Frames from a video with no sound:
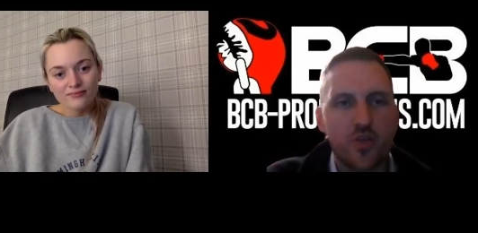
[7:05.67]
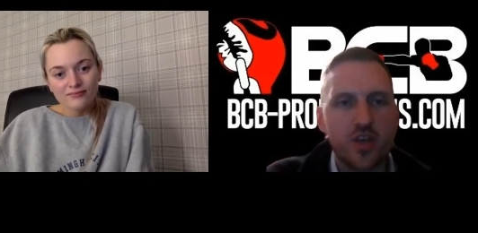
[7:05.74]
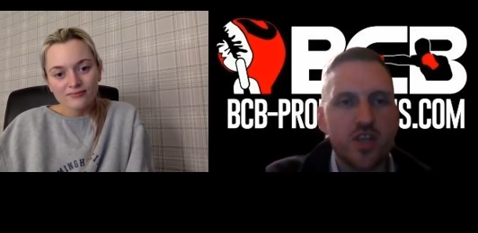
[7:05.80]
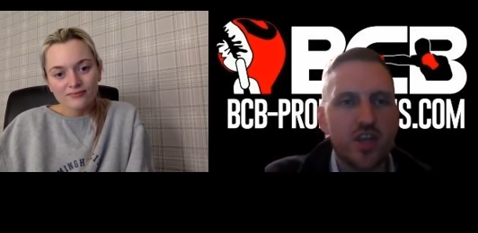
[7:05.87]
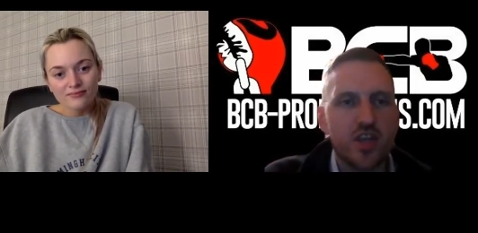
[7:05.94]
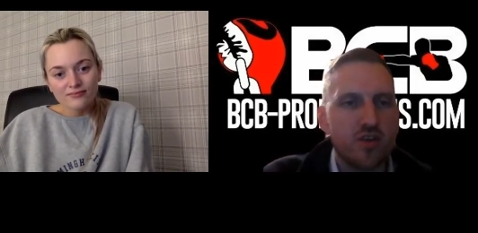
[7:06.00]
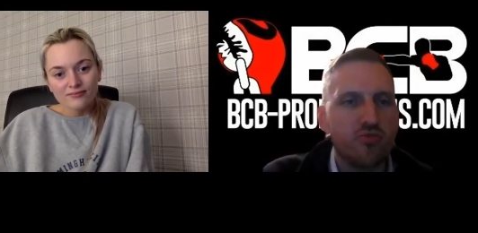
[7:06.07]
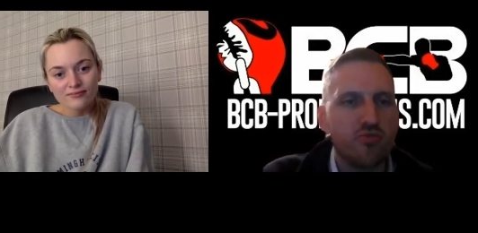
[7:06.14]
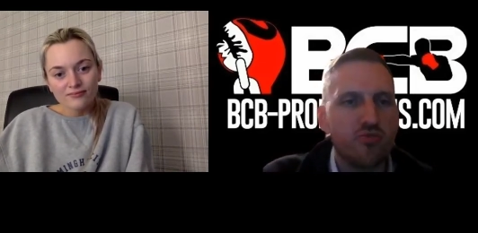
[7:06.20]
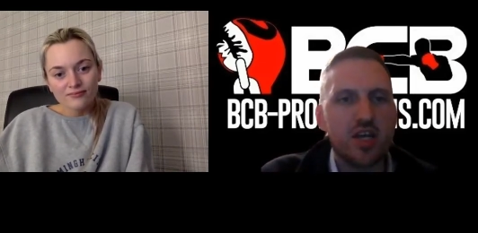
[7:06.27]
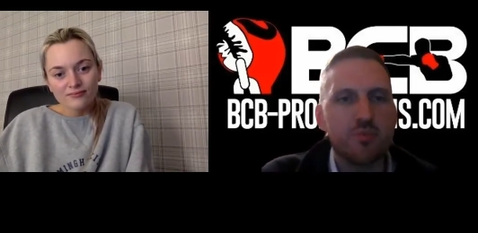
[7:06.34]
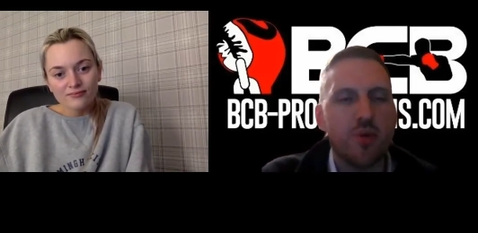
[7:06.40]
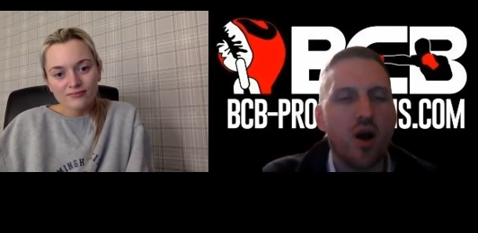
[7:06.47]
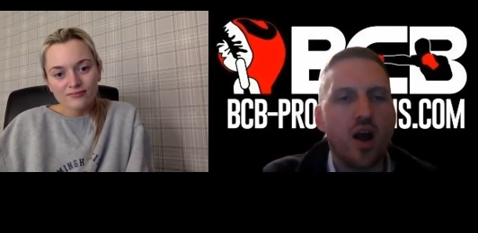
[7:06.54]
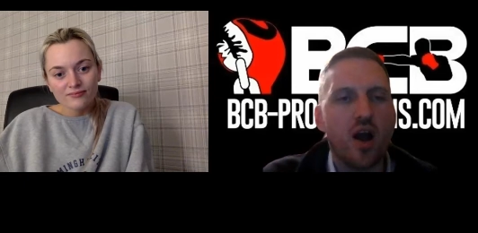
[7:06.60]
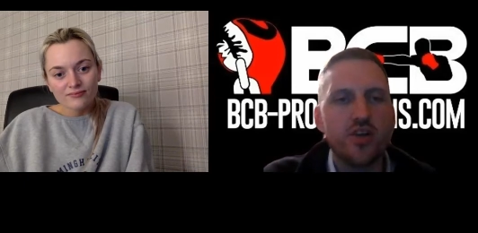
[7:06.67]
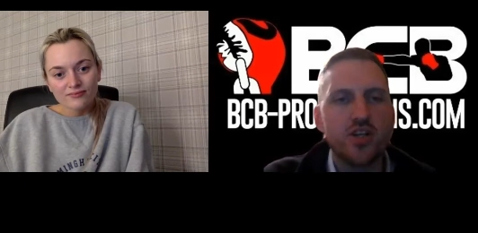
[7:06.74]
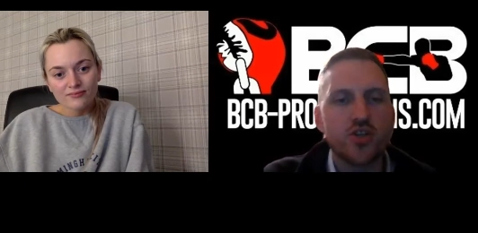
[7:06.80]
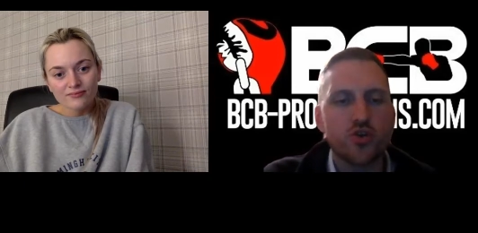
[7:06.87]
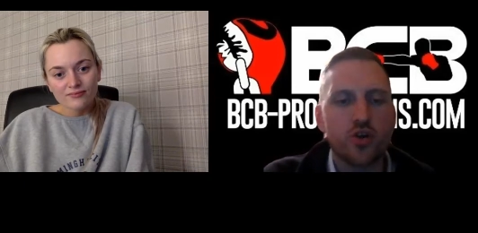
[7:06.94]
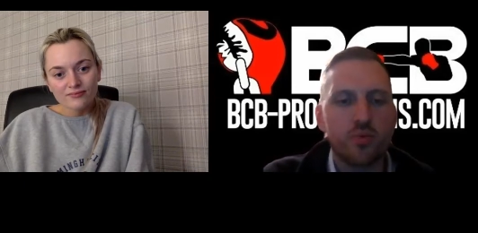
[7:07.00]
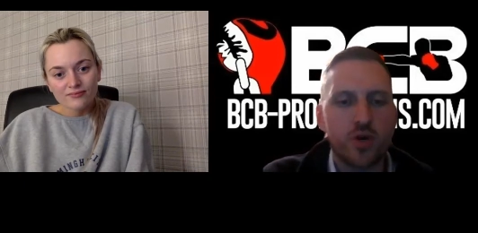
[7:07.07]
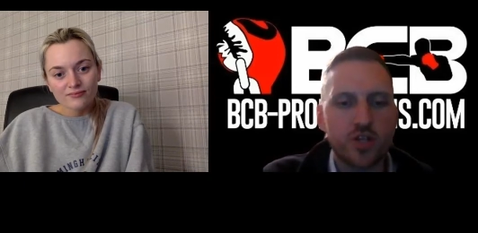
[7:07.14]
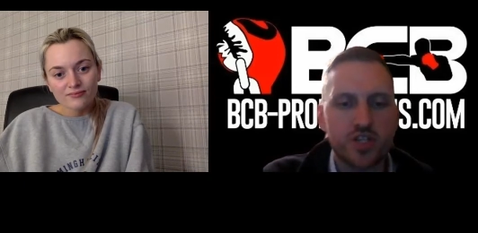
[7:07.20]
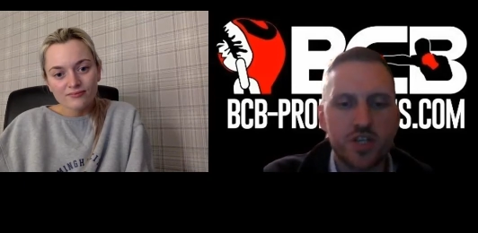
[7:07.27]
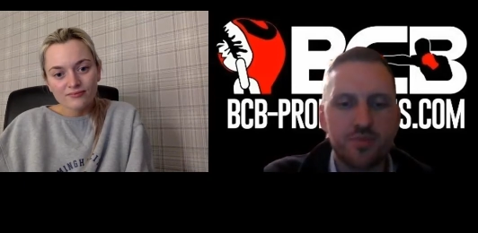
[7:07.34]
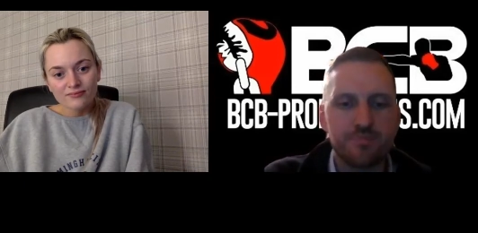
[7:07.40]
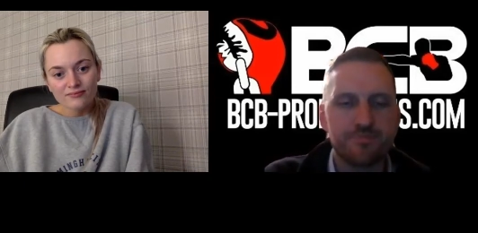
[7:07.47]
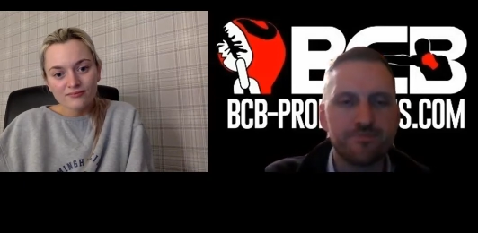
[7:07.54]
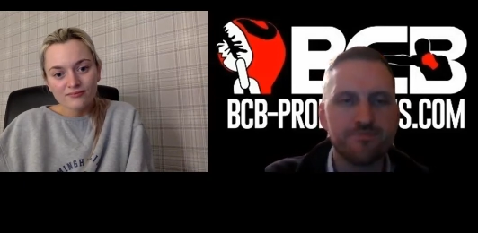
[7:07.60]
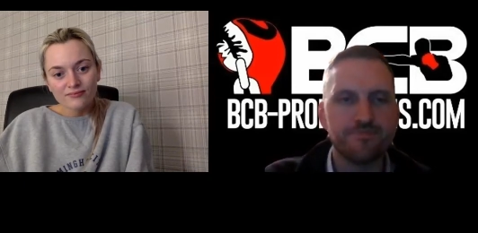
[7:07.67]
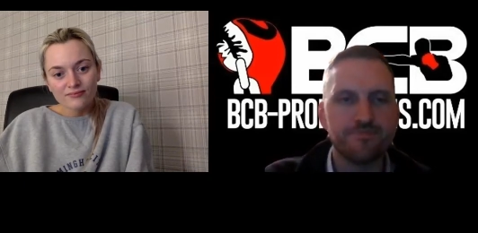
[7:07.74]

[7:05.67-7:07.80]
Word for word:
Speaker 1: that you, you really admire and enjoy watching?